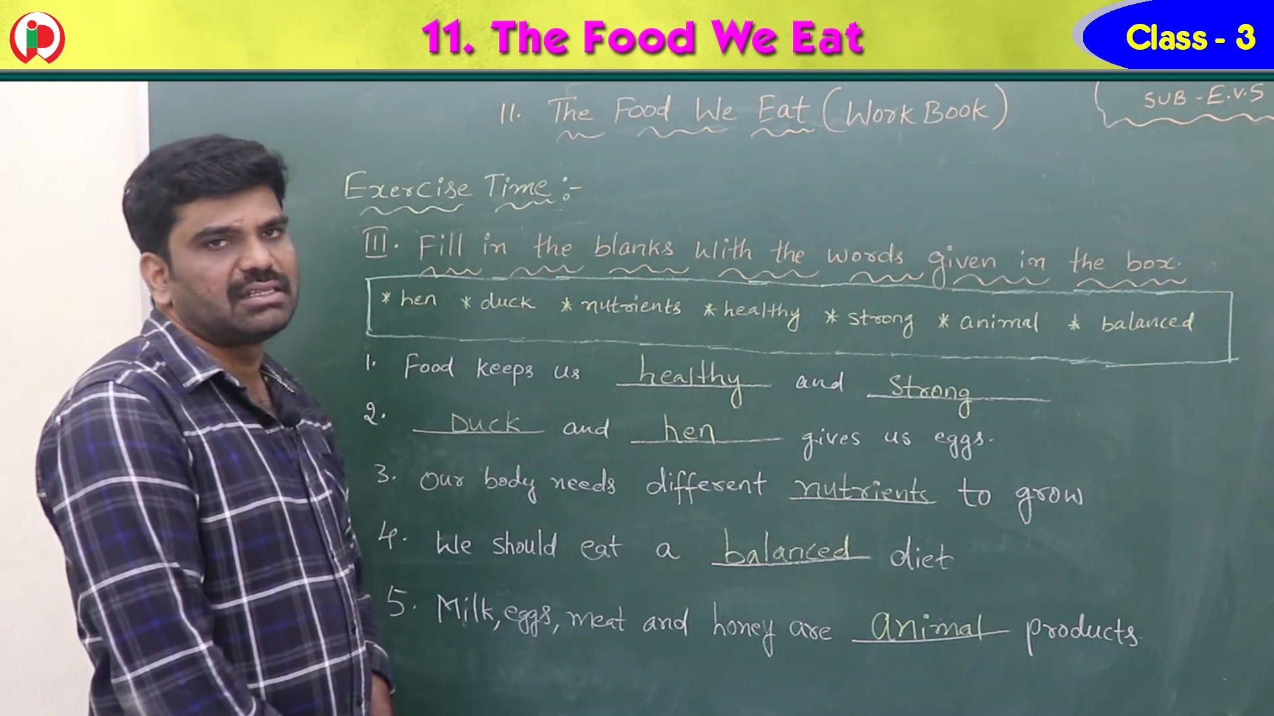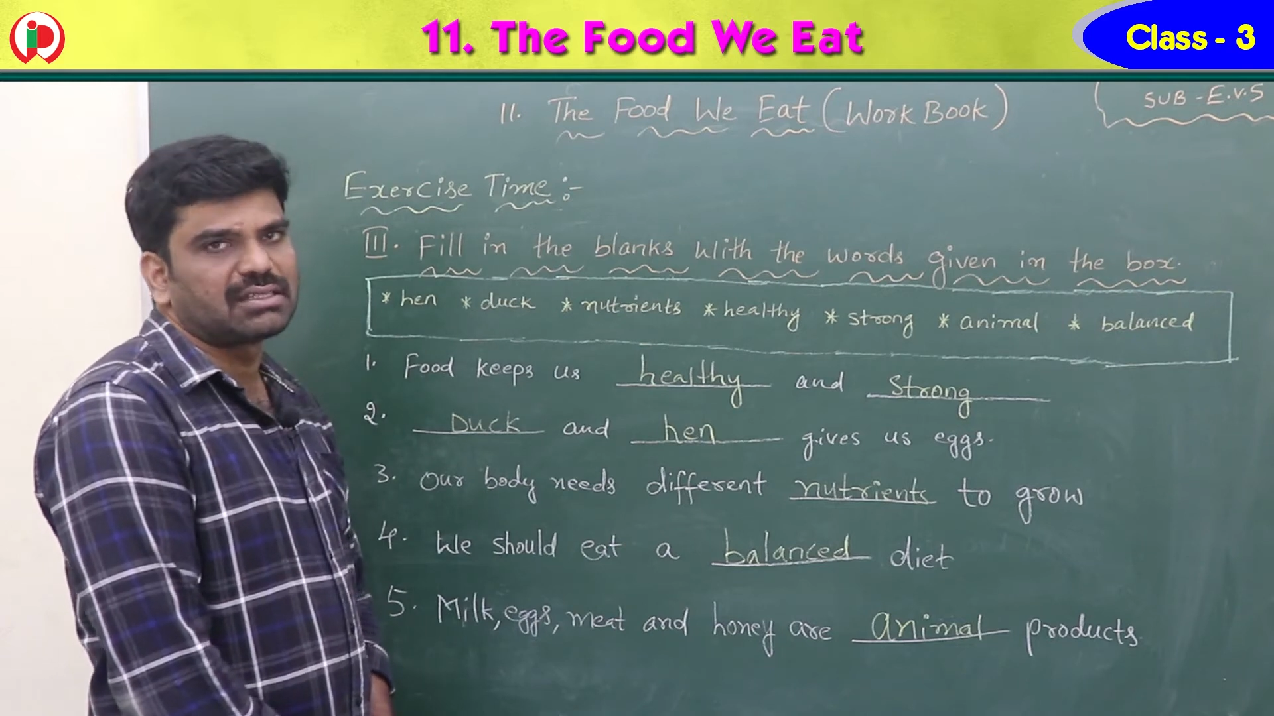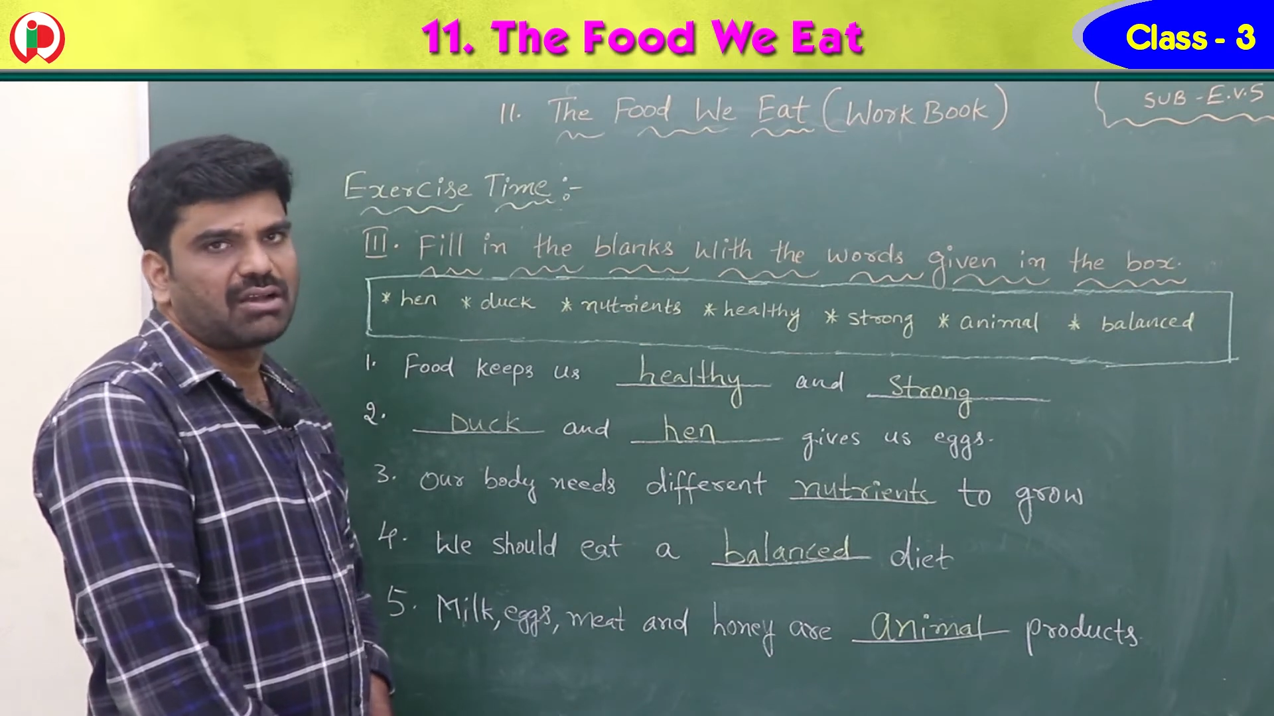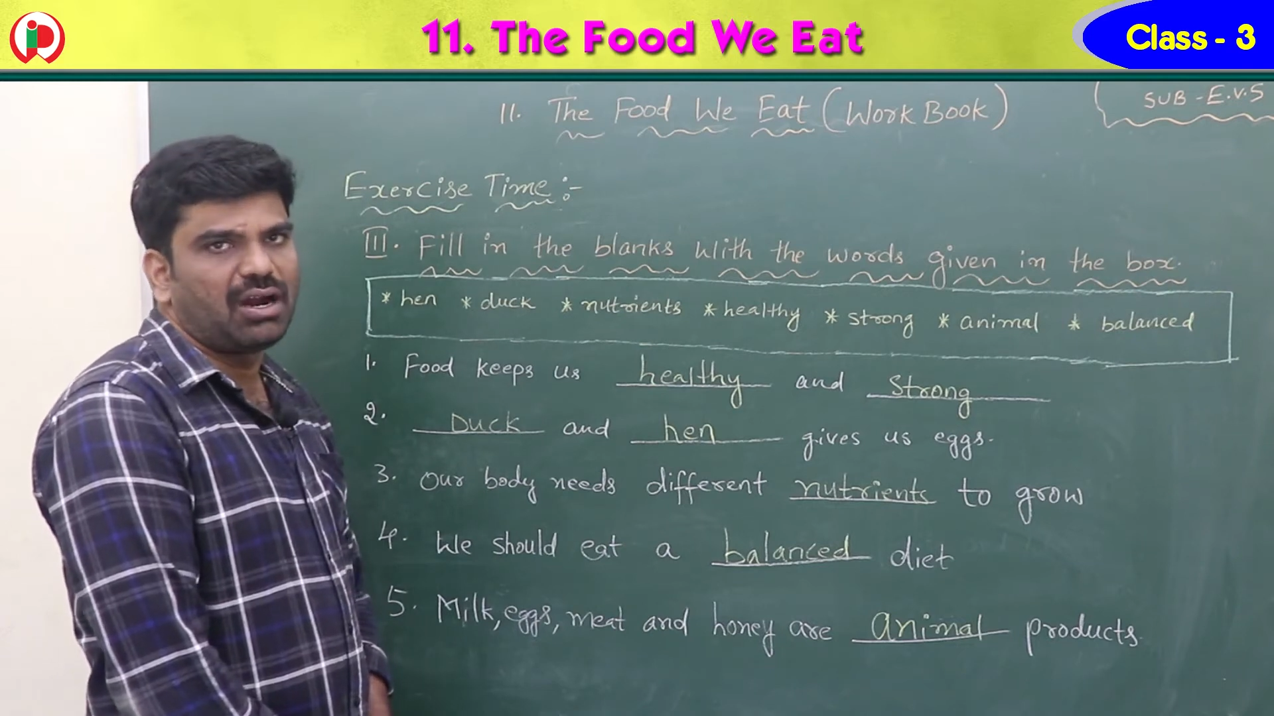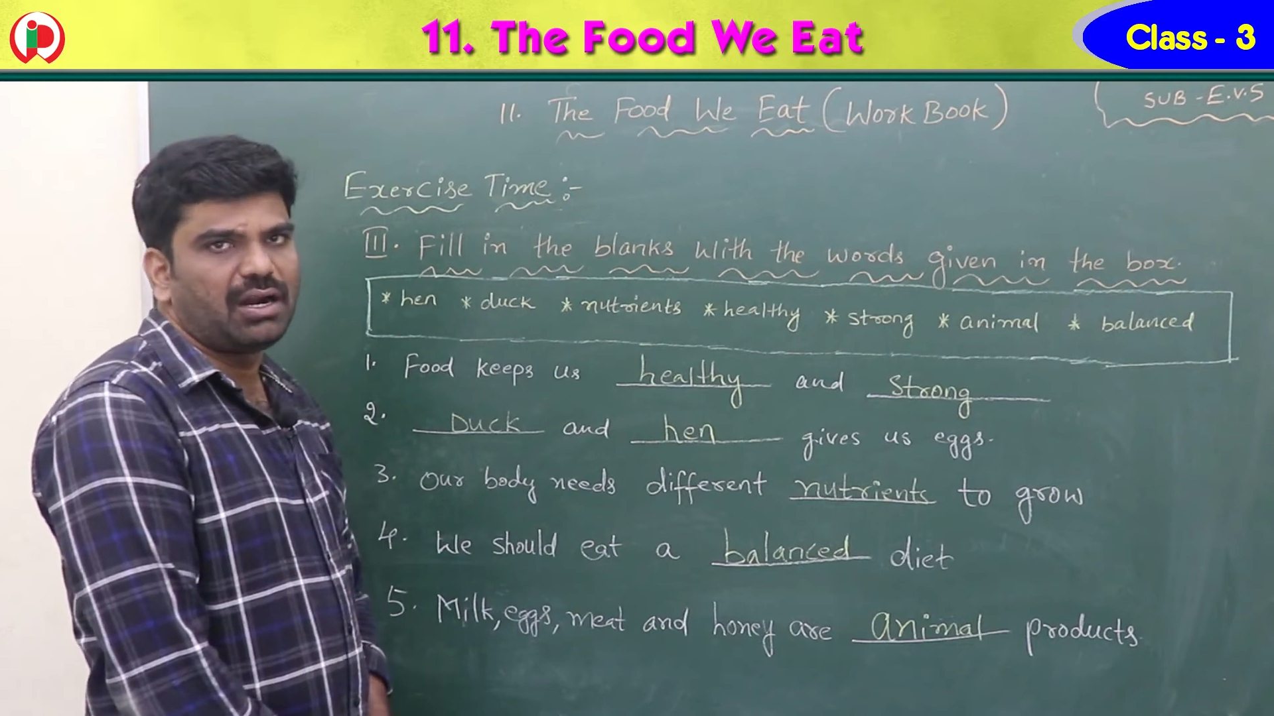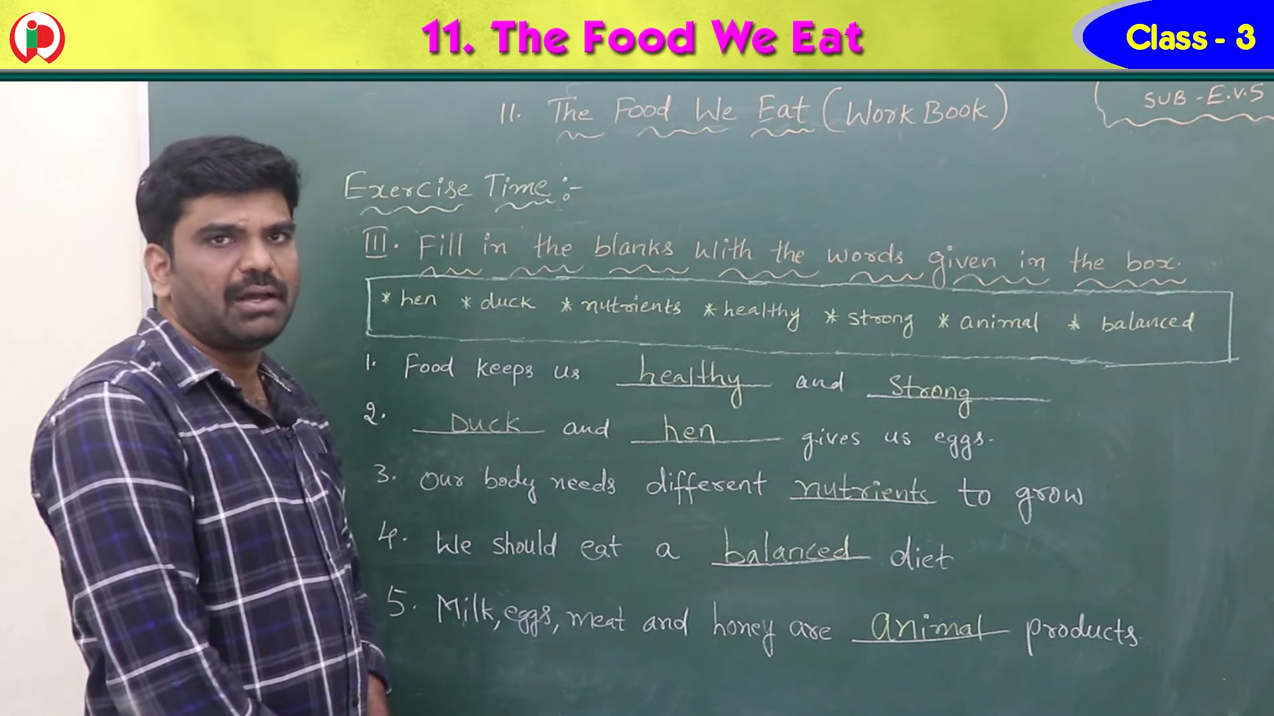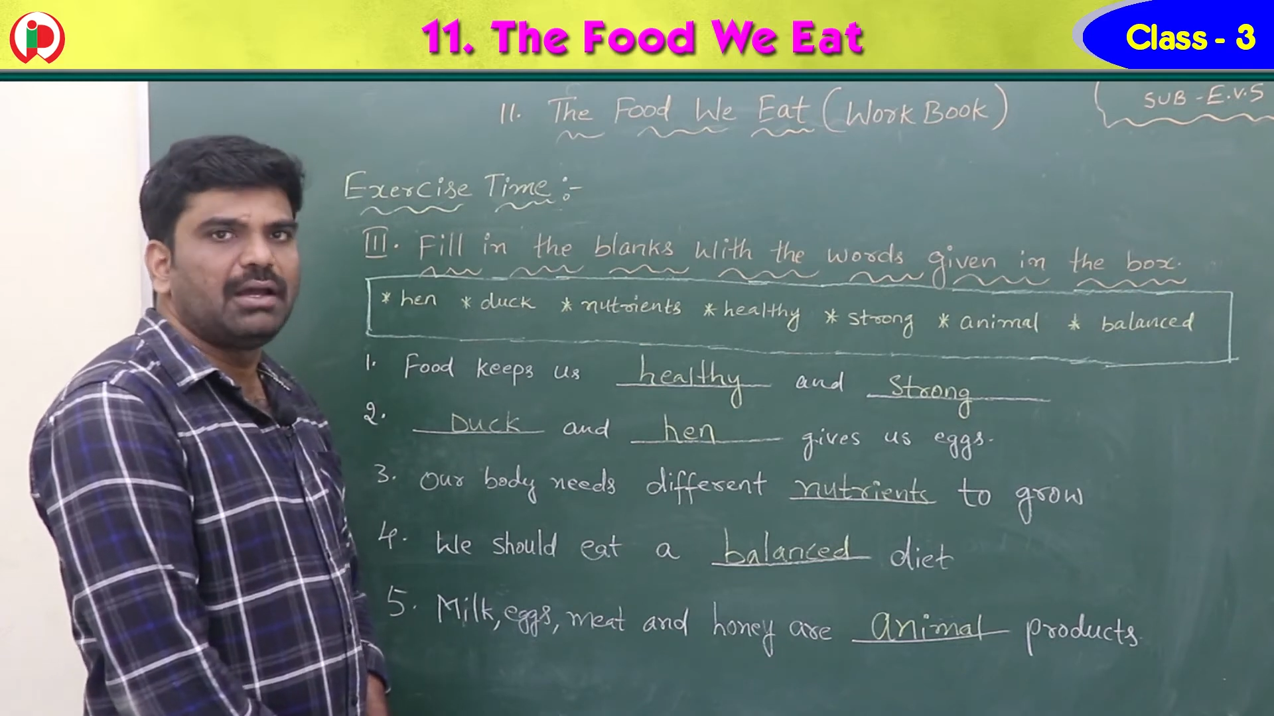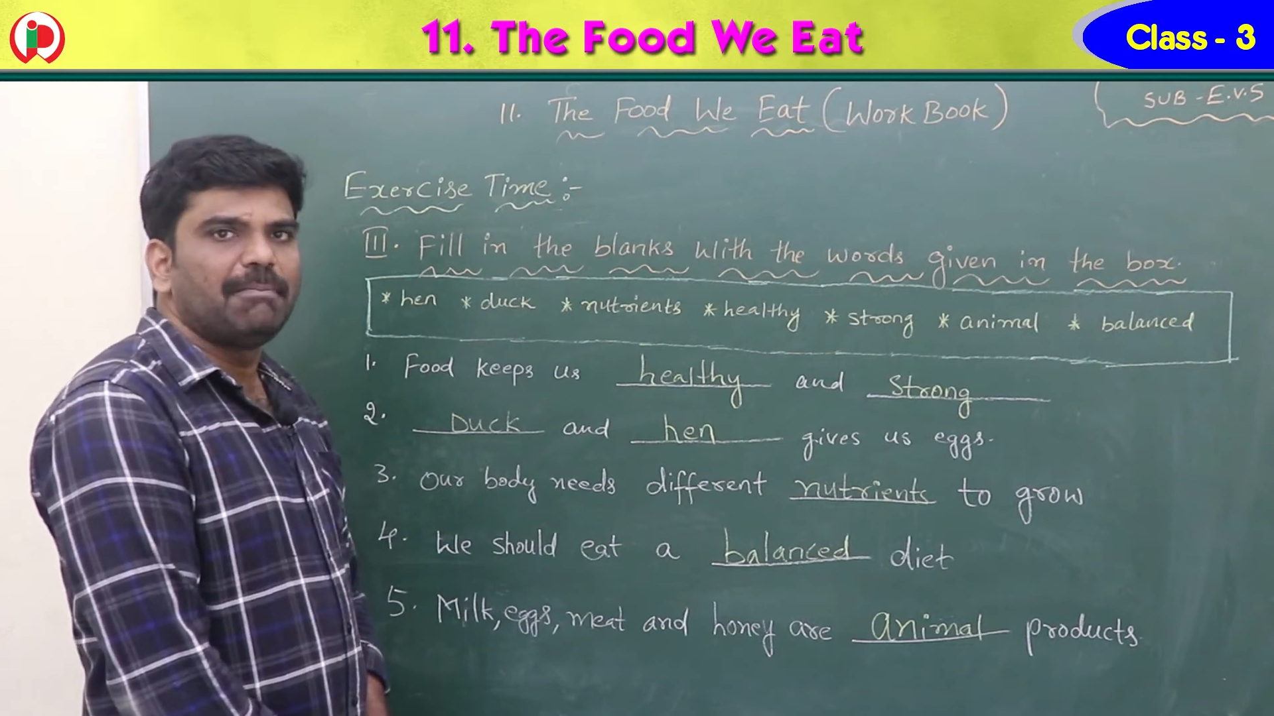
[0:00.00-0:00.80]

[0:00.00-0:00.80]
is called